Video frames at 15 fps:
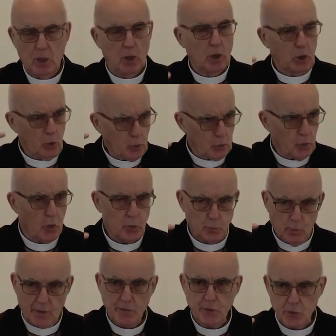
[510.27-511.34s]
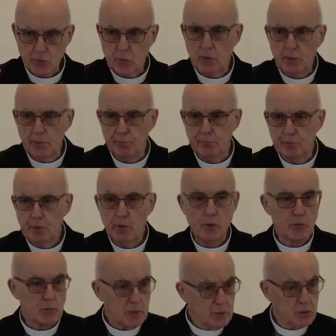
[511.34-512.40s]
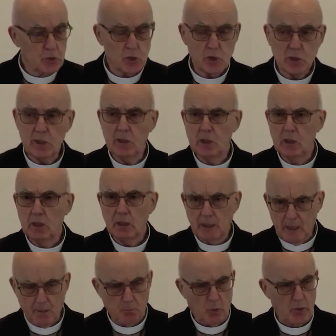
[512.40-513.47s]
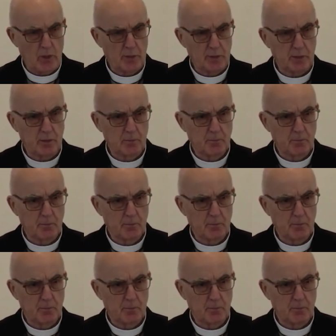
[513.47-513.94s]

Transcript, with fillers: how God wants us to live religiously and morally.